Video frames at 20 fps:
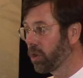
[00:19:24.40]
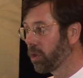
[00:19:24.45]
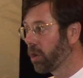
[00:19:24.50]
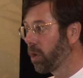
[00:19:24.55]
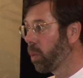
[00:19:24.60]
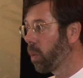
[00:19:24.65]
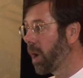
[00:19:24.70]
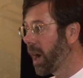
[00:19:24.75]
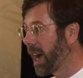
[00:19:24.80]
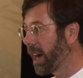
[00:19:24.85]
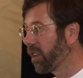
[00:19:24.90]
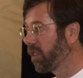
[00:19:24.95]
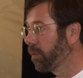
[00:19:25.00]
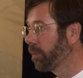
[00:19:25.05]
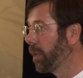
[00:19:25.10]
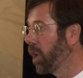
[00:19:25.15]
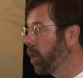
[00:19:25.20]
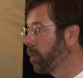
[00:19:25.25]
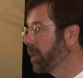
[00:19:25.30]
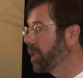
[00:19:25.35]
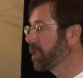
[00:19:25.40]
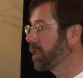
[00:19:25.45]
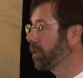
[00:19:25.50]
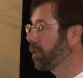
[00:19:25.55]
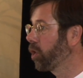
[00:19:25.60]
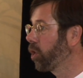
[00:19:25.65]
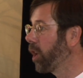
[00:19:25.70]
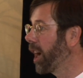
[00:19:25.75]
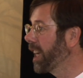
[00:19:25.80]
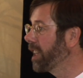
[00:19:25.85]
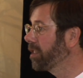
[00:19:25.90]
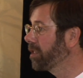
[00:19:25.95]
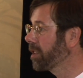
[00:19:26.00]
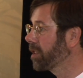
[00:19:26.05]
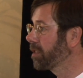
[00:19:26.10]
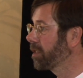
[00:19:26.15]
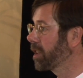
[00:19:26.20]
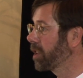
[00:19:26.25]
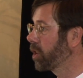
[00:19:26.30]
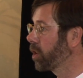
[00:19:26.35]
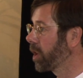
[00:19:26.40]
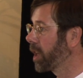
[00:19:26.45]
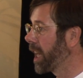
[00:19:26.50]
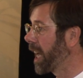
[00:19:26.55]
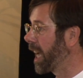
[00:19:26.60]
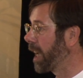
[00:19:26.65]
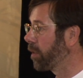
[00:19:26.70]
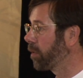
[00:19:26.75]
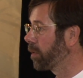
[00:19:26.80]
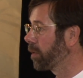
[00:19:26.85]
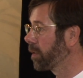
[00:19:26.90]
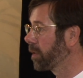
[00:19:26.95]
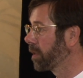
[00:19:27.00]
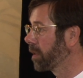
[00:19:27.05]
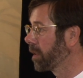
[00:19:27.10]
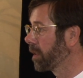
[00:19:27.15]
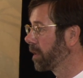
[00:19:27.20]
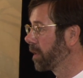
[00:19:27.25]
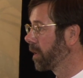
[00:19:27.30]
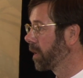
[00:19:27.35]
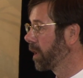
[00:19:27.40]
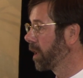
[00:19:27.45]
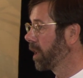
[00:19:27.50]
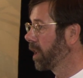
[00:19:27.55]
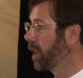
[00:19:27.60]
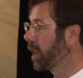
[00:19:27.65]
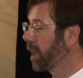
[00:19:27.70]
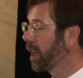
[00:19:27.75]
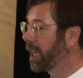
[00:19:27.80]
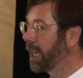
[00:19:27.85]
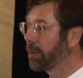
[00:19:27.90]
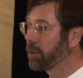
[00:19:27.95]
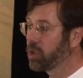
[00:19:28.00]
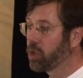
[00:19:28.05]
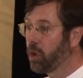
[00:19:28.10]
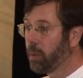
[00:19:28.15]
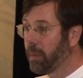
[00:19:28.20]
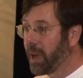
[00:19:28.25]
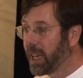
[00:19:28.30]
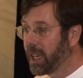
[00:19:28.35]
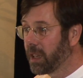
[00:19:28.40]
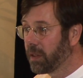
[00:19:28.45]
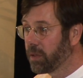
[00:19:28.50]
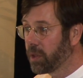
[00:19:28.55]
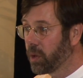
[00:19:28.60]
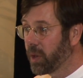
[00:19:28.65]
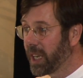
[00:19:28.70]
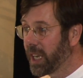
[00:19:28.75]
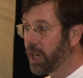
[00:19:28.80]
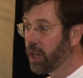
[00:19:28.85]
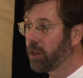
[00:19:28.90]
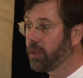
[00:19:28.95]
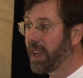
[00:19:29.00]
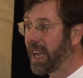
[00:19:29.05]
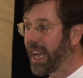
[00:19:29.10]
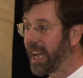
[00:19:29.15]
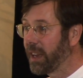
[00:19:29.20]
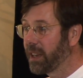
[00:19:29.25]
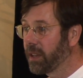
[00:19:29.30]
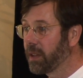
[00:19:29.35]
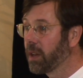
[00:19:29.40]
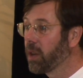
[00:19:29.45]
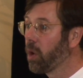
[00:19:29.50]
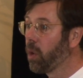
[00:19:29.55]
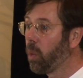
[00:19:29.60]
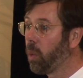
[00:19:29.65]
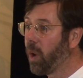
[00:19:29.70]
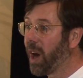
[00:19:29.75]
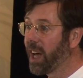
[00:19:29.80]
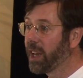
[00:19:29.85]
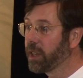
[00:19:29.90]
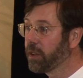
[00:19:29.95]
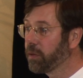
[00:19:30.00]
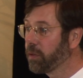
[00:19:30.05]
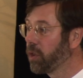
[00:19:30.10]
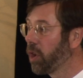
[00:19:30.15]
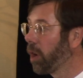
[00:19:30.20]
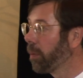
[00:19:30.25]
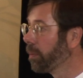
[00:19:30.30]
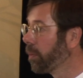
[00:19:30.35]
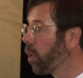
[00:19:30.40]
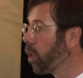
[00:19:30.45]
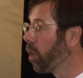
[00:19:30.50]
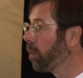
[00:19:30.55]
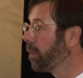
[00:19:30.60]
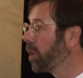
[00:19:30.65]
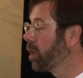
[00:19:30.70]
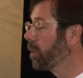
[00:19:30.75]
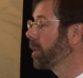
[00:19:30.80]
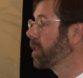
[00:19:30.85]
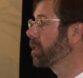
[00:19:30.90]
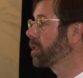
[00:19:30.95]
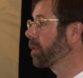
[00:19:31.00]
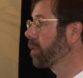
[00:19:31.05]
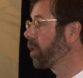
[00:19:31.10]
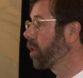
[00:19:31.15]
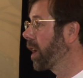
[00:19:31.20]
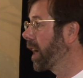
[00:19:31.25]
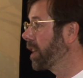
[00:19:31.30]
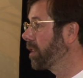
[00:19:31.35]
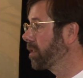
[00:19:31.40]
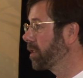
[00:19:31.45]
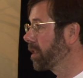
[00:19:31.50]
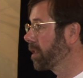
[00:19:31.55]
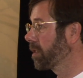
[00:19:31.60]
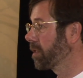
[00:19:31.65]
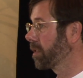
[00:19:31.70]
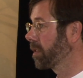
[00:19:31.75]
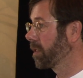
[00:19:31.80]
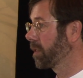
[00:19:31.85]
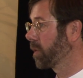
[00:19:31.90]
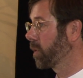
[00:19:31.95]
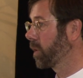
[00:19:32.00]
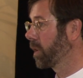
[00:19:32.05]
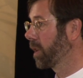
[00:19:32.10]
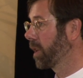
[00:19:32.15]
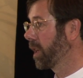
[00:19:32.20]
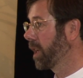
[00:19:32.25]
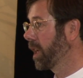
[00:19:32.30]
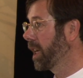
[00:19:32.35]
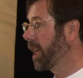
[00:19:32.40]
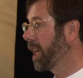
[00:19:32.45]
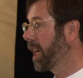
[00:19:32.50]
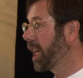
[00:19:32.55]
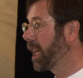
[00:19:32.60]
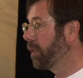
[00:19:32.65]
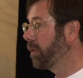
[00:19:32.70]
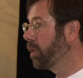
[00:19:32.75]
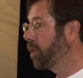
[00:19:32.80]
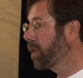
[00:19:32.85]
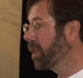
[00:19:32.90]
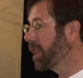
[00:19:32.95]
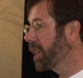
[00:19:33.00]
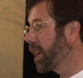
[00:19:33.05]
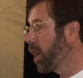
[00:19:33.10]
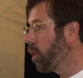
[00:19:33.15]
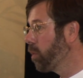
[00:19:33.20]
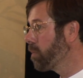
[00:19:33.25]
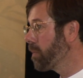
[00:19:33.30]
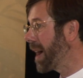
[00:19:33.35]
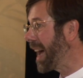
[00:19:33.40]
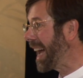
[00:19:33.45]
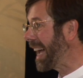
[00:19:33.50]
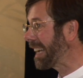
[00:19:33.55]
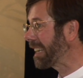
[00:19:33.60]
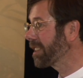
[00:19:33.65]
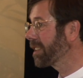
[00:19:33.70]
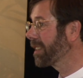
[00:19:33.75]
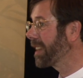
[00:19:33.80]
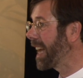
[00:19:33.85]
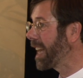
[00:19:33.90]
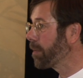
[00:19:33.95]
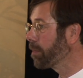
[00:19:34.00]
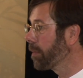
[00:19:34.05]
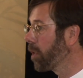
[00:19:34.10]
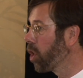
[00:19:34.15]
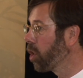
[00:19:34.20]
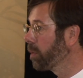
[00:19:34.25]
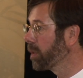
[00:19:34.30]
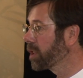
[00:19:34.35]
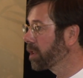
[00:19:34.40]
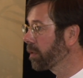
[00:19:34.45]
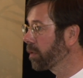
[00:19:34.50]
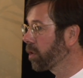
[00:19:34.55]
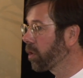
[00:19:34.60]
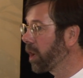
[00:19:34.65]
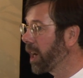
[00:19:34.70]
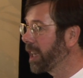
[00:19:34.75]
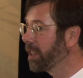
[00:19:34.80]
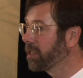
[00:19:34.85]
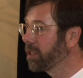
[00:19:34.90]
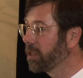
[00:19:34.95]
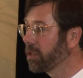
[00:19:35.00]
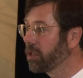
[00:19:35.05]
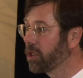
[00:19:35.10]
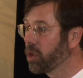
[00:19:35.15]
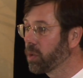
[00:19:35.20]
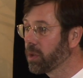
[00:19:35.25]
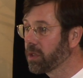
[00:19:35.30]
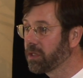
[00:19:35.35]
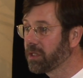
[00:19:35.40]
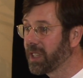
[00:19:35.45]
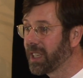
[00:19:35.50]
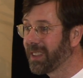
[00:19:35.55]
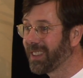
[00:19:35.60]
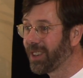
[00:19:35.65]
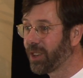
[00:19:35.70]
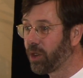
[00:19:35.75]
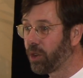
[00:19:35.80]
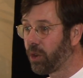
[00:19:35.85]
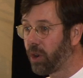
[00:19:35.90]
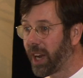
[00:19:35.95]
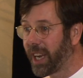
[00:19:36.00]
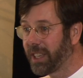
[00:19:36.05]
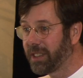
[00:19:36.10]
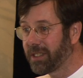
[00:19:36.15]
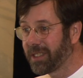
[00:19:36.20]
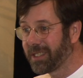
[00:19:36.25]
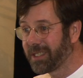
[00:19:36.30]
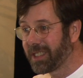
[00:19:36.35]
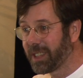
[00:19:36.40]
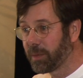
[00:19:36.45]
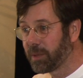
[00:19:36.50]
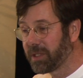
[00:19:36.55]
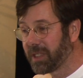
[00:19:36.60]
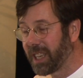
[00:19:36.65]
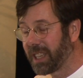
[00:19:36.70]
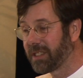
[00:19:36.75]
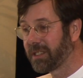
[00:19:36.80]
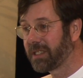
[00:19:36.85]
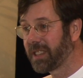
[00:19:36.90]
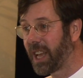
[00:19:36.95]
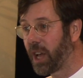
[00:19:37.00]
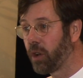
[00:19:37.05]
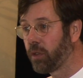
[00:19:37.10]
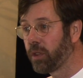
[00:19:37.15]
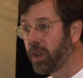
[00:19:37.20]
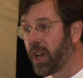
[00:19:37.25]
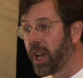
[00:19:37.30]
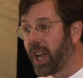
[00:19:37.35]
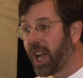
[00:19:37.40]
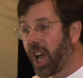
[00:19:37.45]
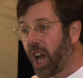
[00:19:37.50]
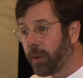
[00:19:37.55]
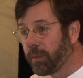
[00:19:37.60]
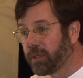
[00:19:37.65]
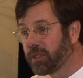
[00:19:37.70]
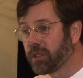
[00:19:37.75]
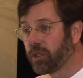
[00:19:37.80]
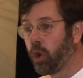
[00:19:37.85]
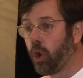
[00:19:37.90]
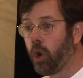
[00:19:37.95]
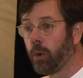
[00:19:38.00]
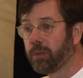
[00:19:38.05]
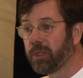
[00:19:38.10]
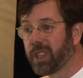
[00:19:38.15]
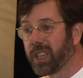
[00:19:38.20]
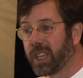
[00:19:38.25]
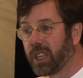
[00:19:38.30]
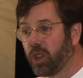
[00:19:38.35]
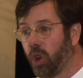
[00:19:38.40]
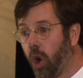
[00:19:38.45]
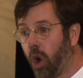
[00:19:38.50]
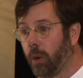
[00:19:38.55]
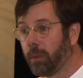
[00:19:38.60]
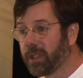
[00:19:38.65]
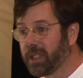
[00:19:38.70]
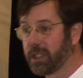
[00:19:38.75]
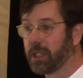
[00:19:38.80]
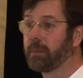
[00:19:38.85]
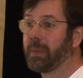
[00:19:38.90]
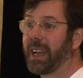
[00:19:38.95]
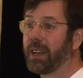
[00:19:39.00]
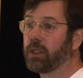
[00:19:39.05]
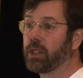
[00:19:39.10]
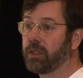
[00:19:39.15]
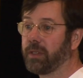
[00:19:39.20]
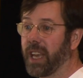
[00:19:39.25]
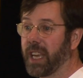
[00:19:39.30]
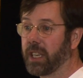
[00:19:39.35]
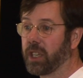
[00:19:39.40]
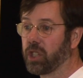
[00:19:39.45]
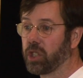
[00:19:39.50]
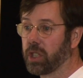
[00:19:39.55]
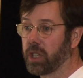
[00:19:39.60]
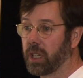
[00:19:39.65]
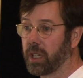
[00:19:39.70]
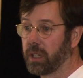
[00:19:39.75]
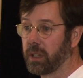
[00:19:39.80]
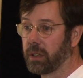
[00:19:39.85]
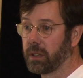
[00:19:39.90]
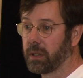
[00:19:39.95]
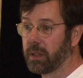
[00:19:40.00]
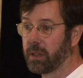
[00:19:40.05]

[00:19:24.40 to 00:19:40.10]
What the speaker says: and you're aware of moments of crisis in your life. And I'm sure many of you here have had one, if not more, moments of crisis. And if you can go back to that moment of crisis, you will see the crisis itself absorbed an enormous amount of energy.